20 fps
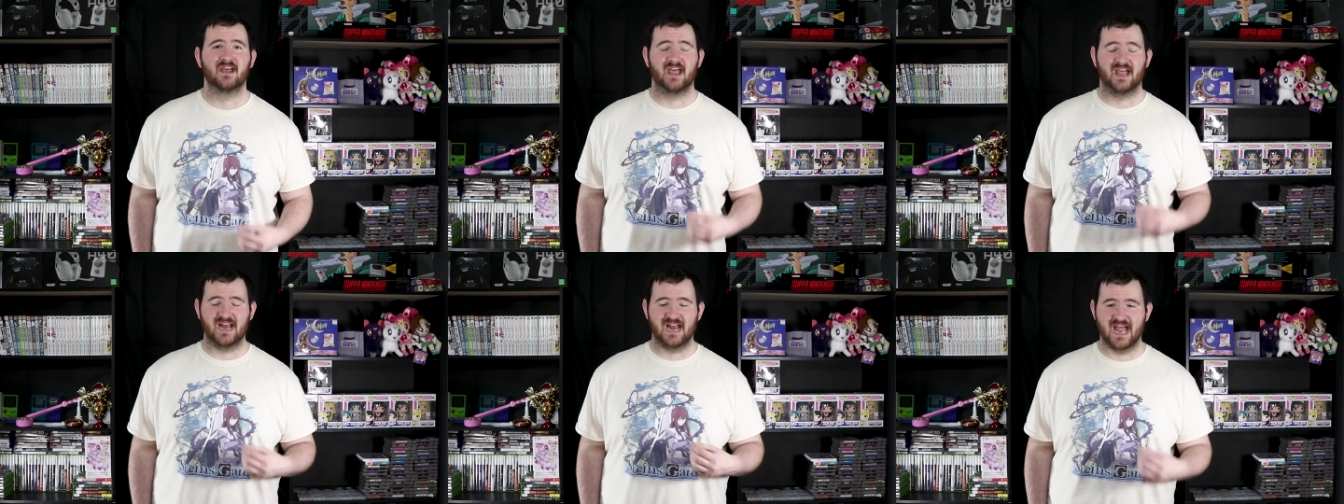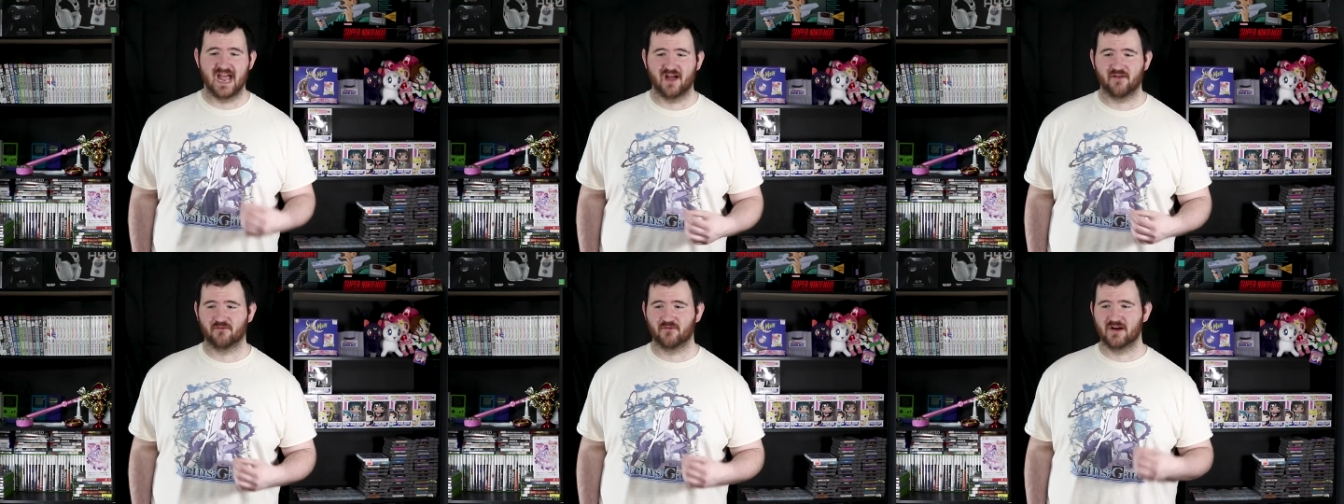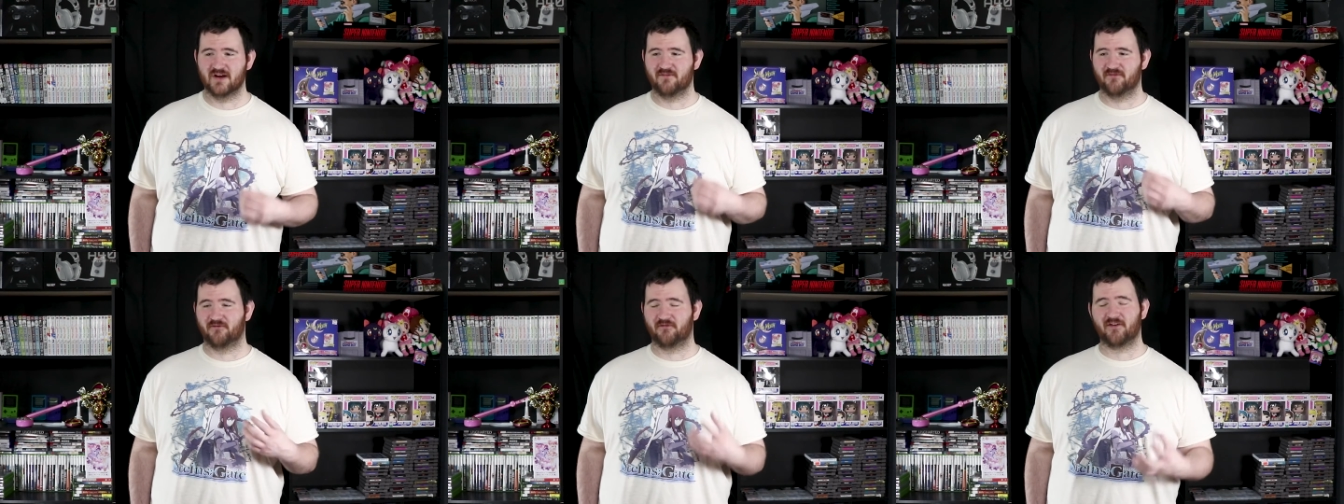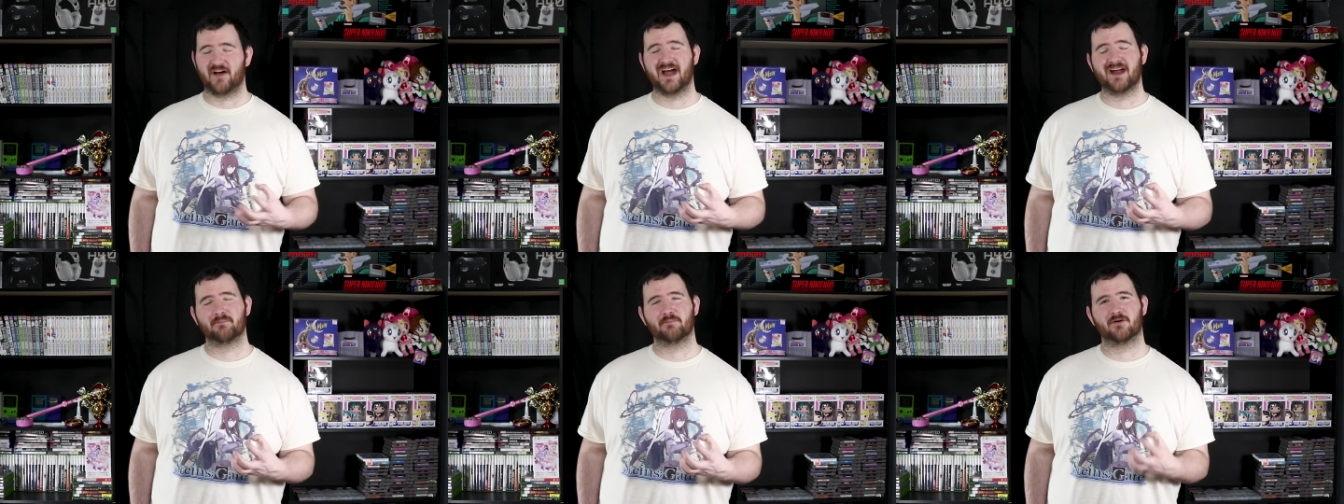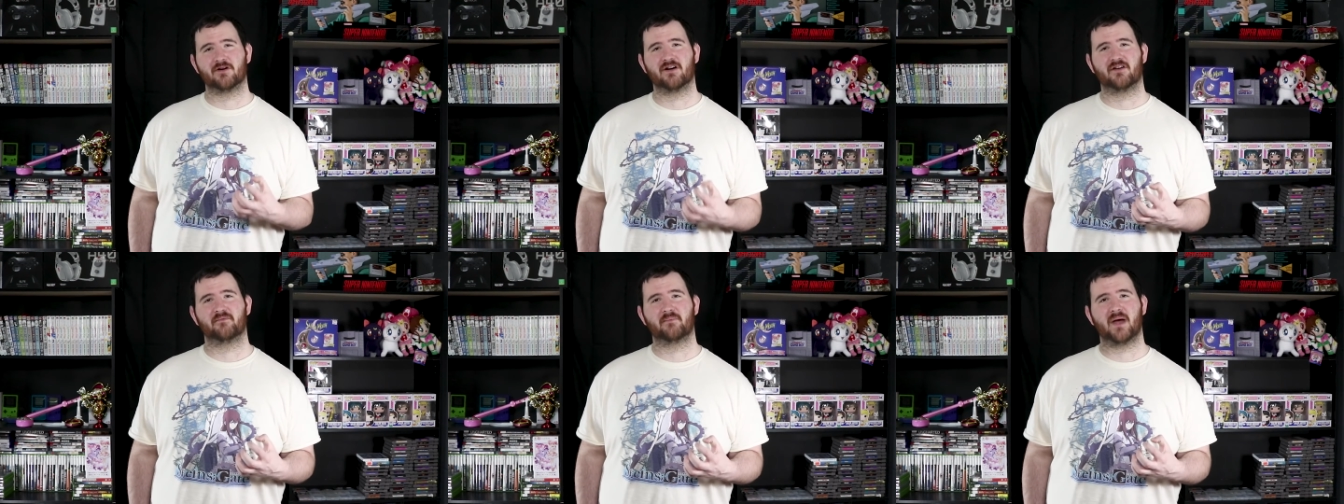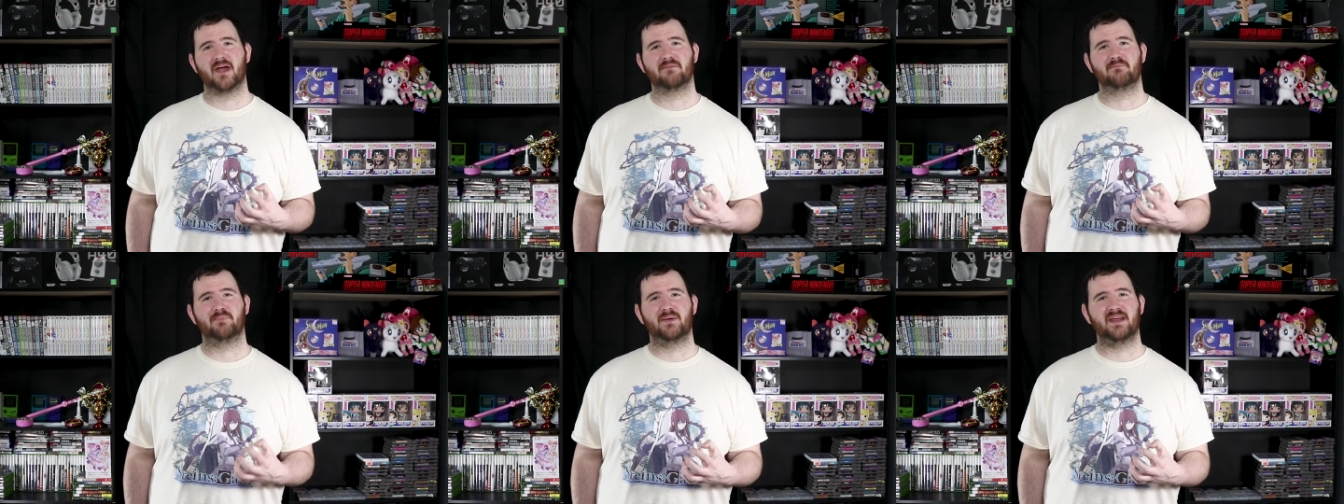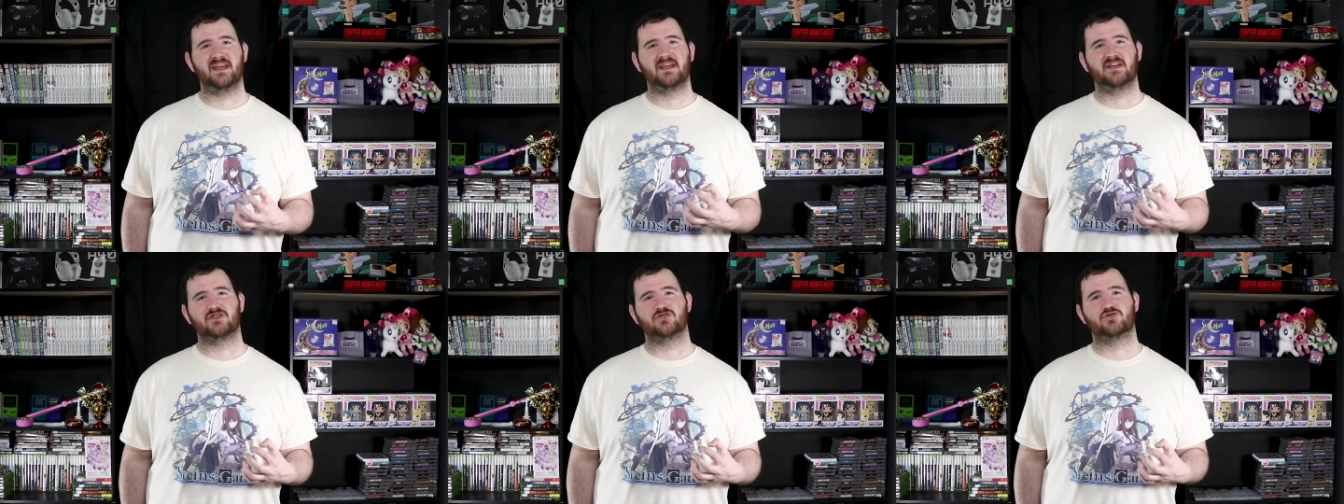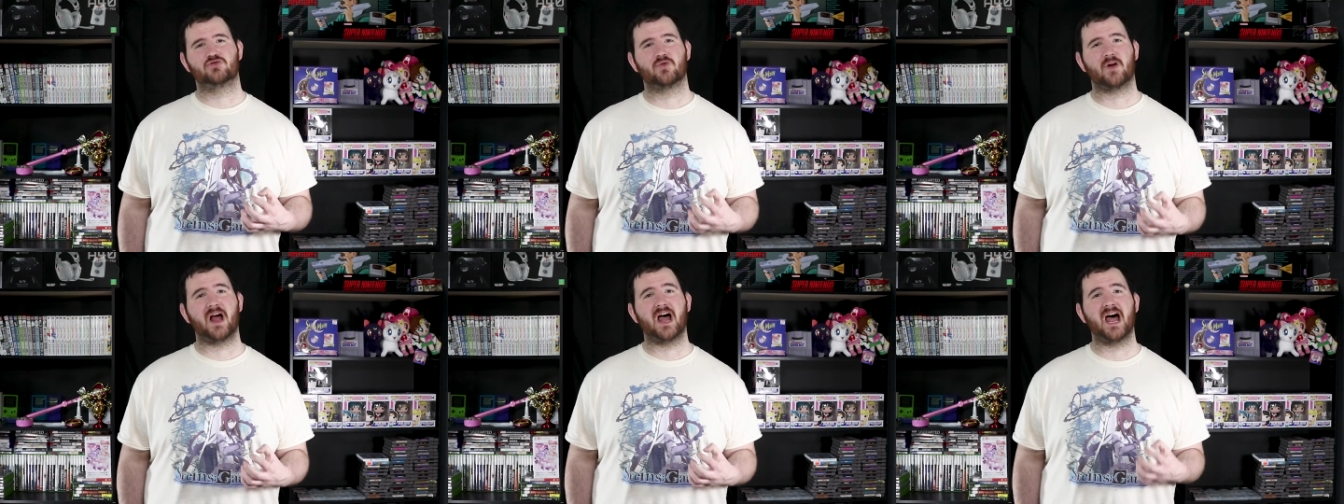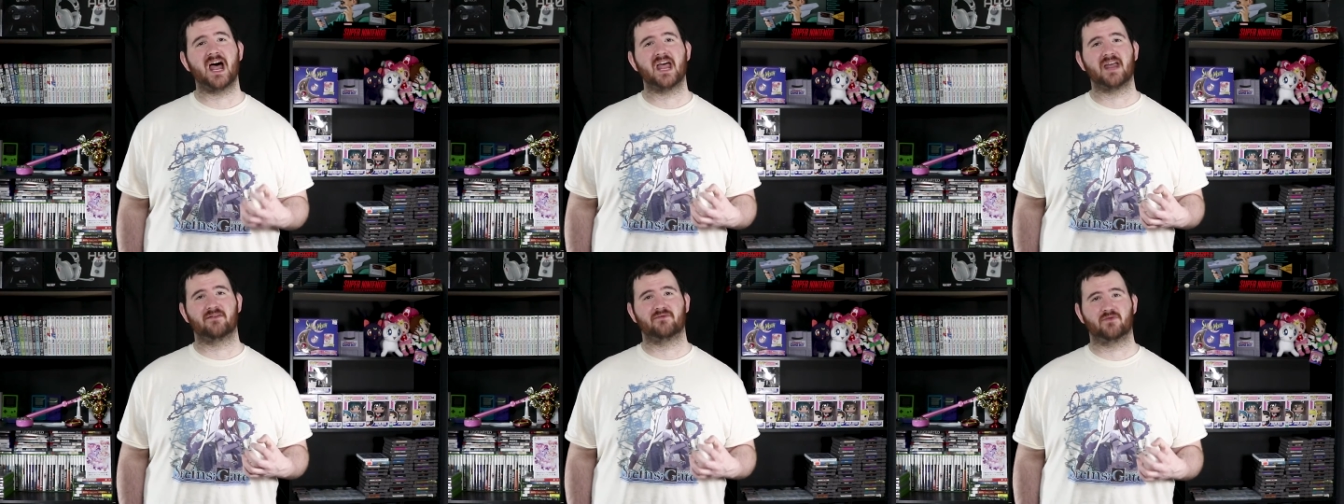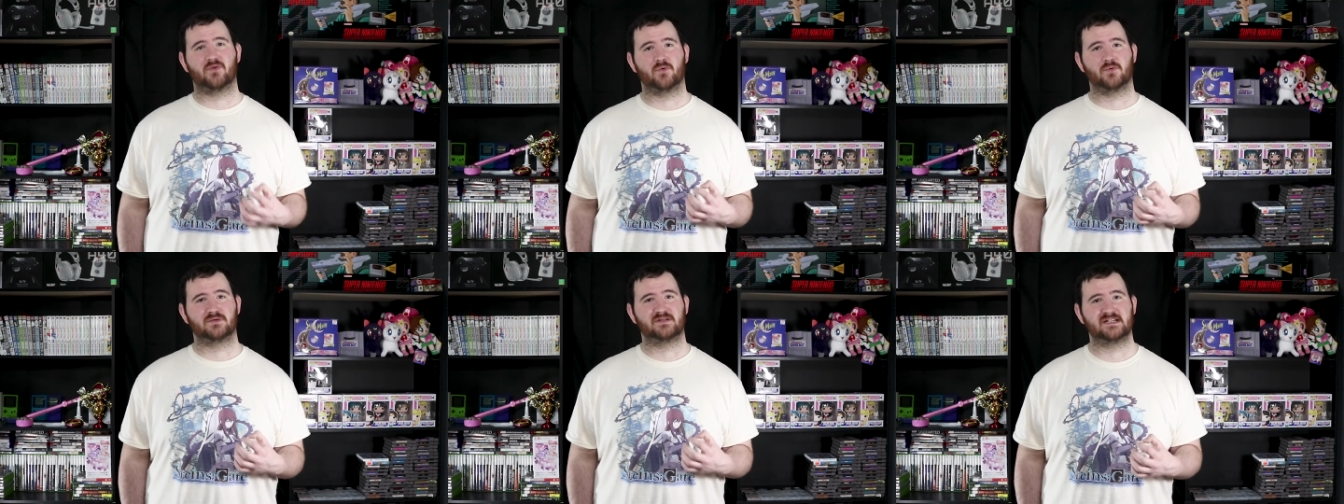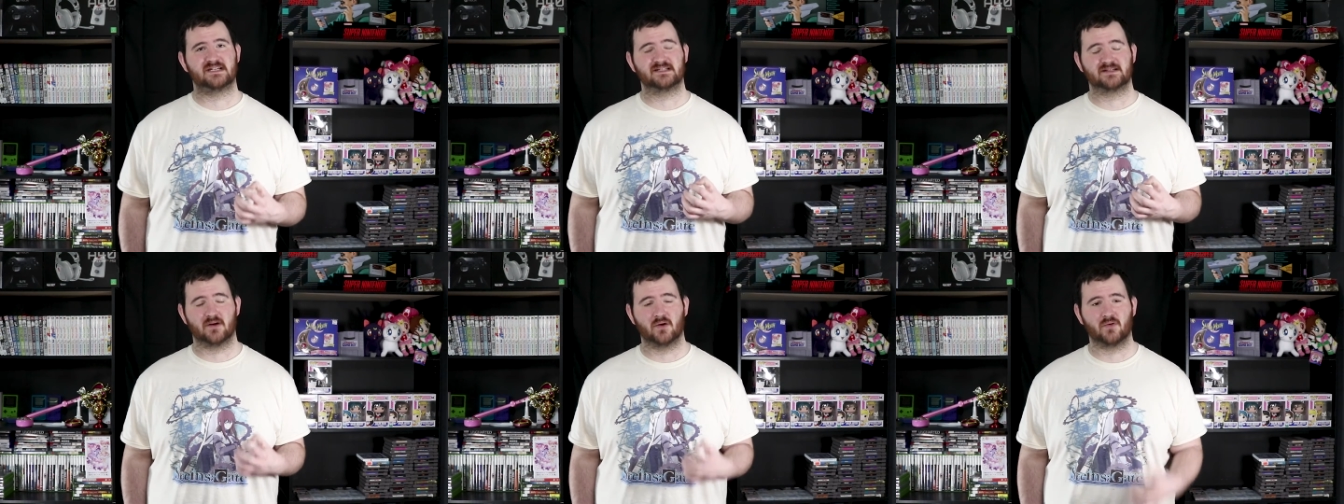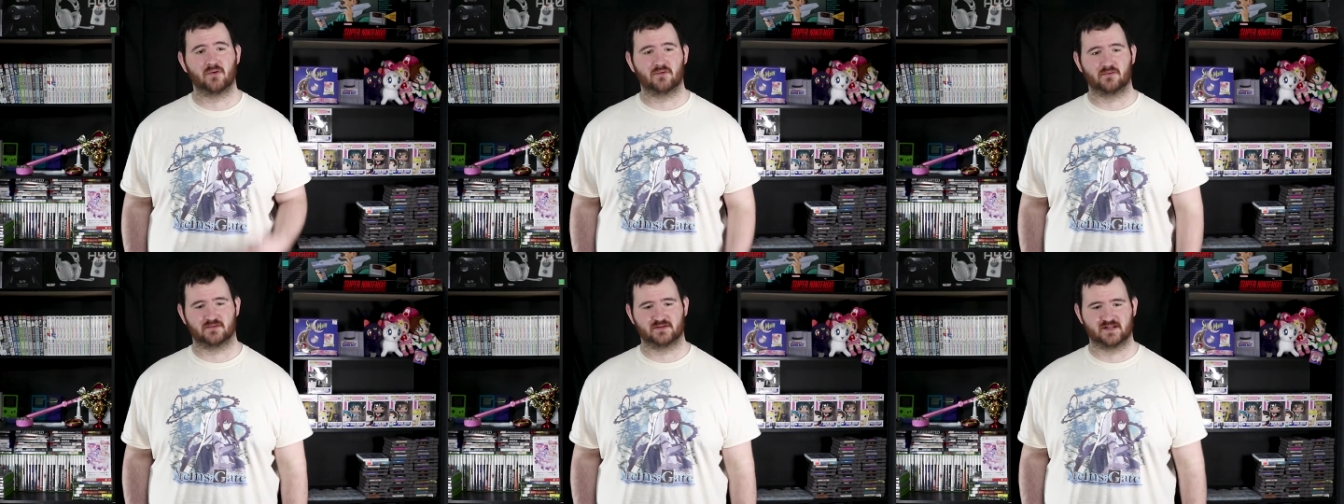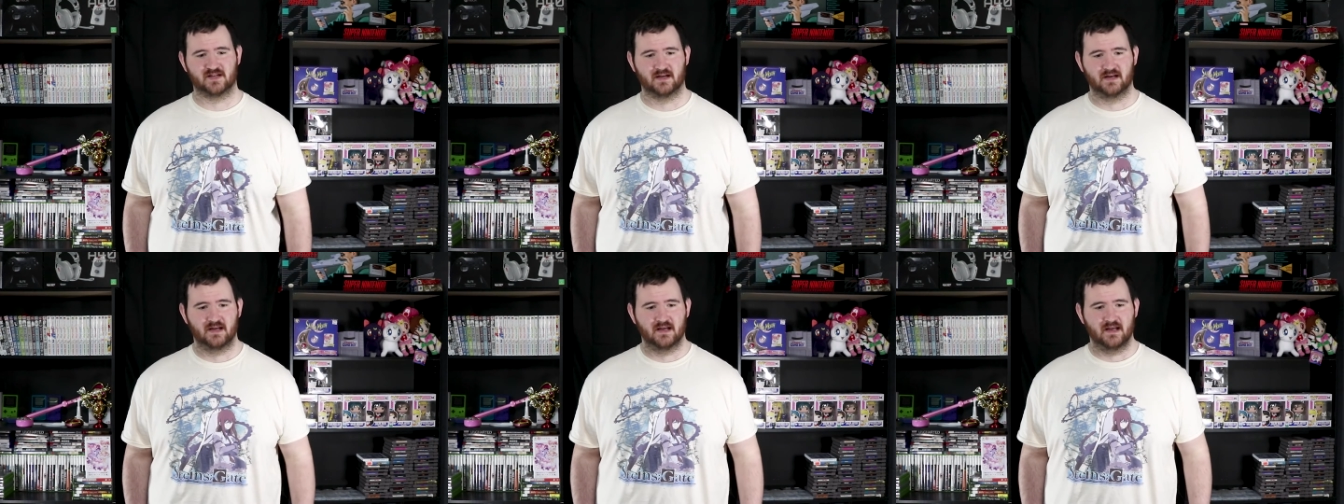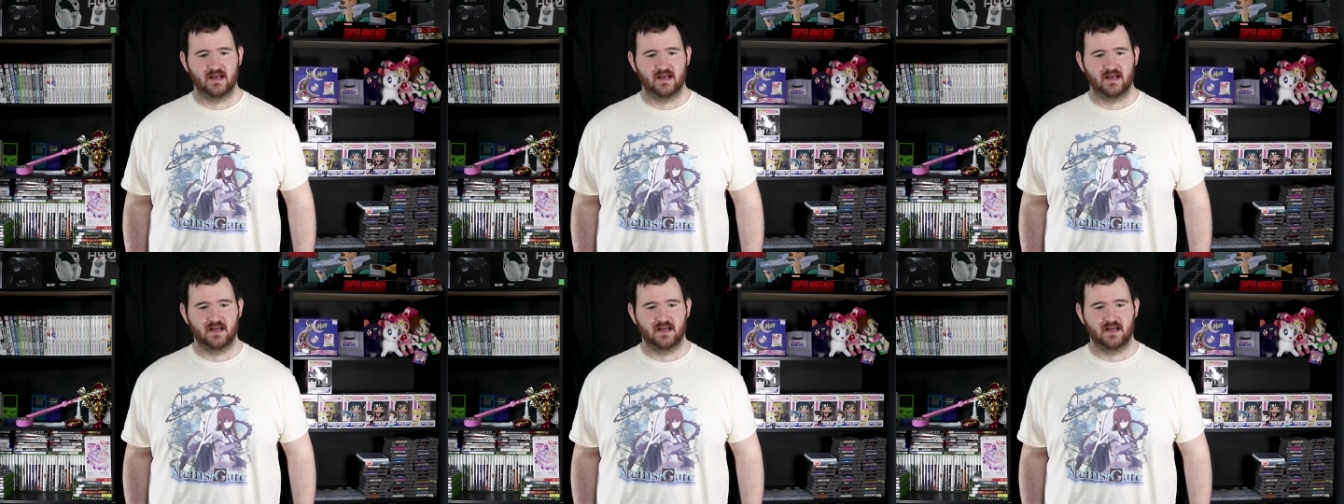and every fiber of my being drive towards these goals?